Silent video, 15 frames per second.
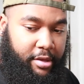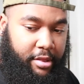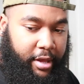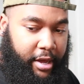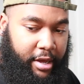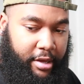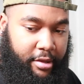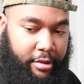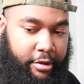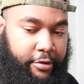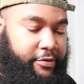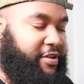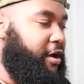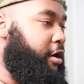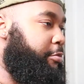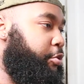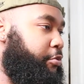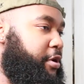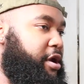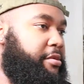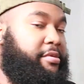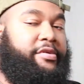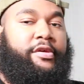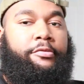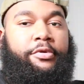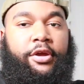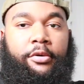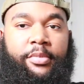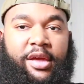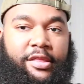like little term or whatever. So
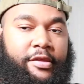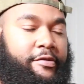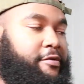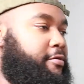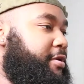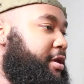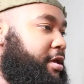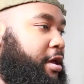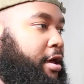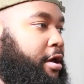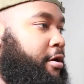we're going to make this quick.